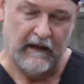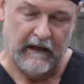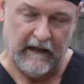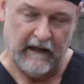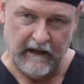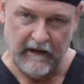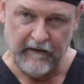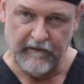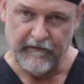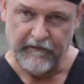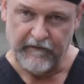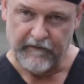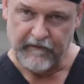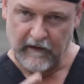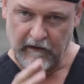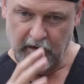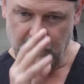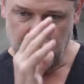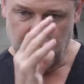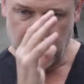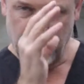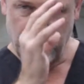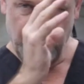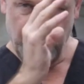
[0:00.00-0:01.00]
If
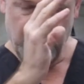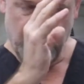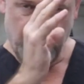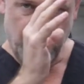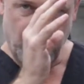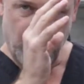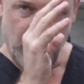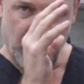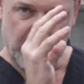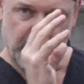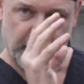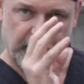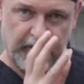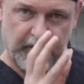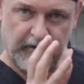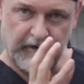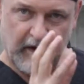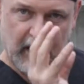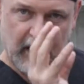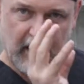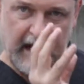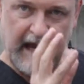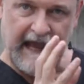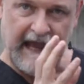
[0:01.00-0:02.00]
your breast is
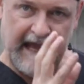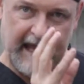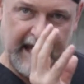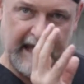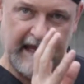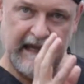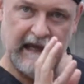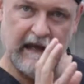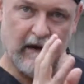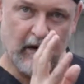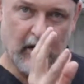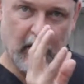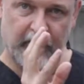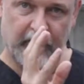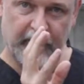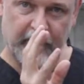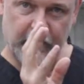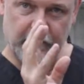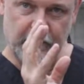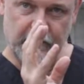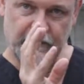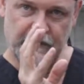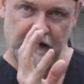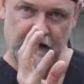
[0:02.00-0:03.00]
kind of hanging off
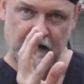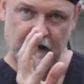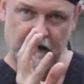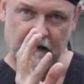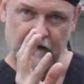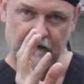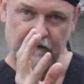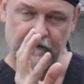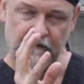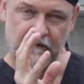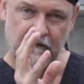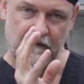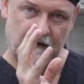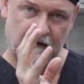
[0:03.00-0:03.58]
your chest